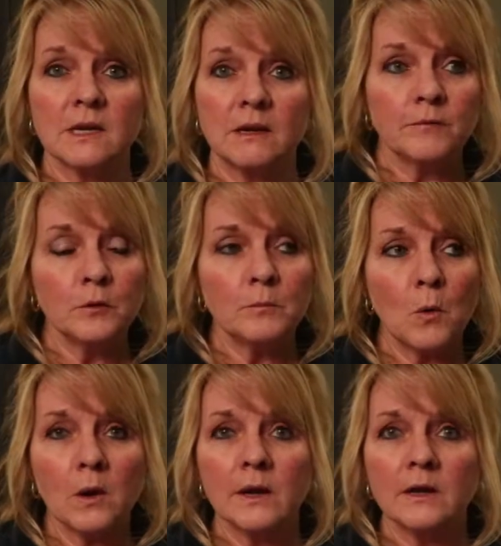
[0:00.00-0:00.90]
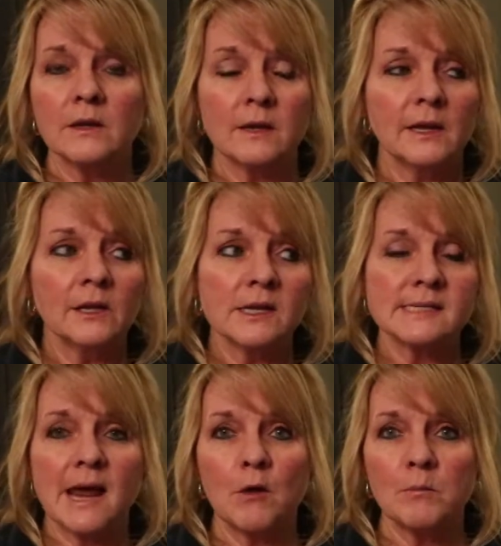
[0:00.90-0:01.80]
a foodborne
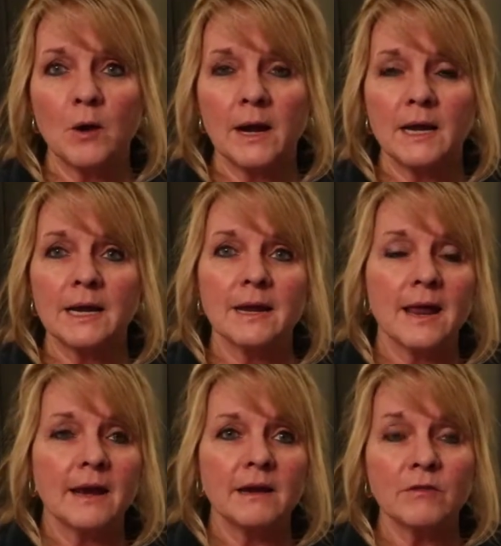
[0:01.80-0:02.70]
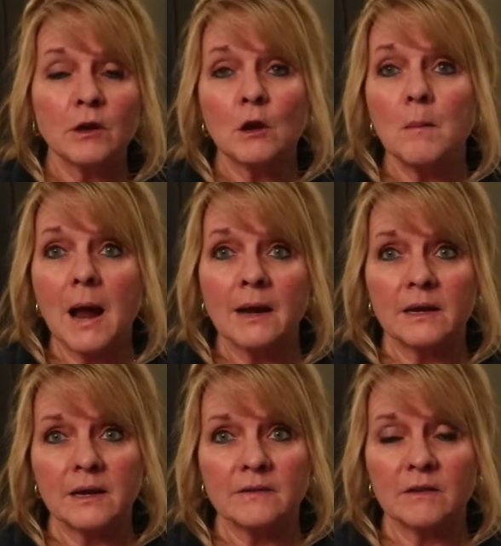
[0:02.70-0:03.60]
illness outbreak in any of the
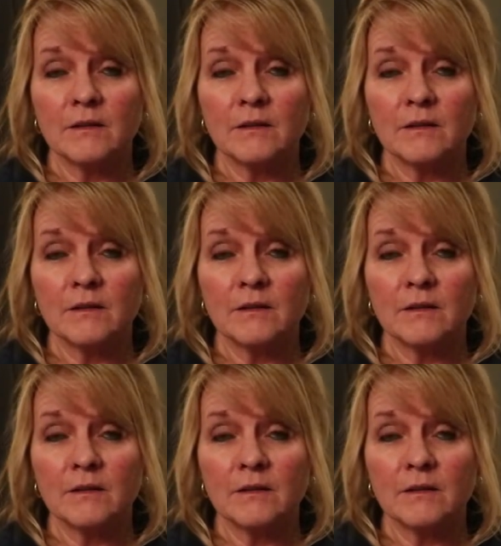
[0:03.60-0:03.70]
commodities,